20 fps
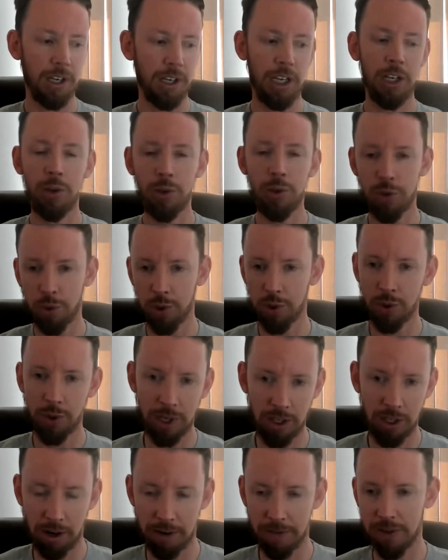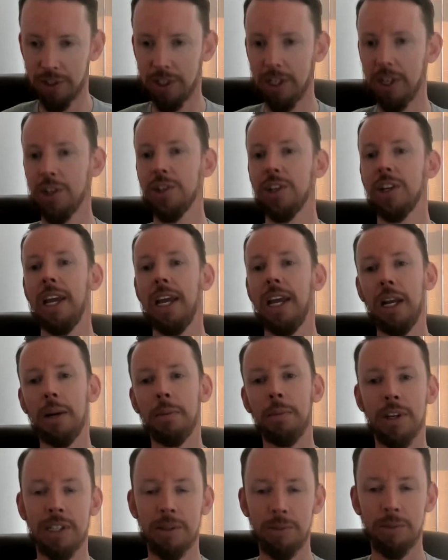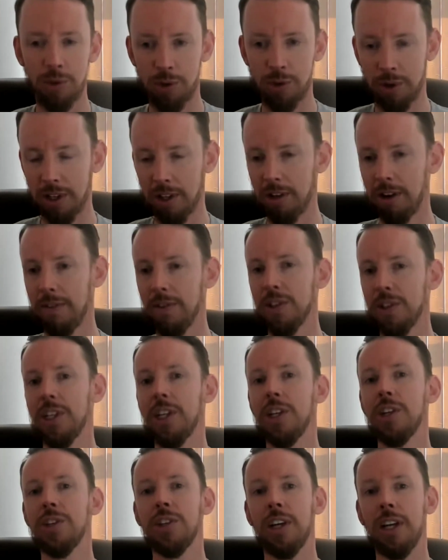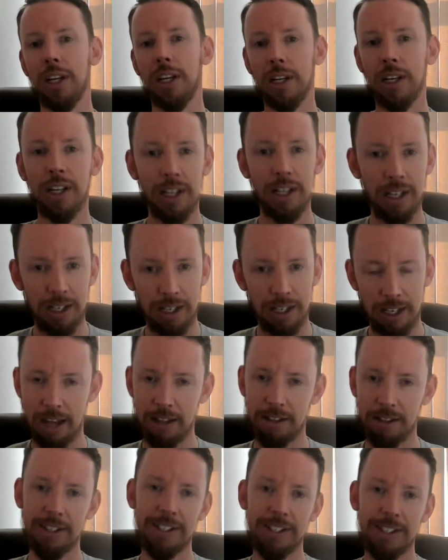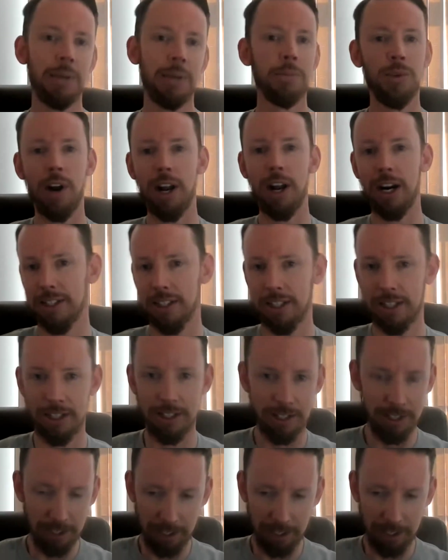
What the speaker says: Hindus were joining the conversation and Muslims were joining the conversation and Catholics and Protestants.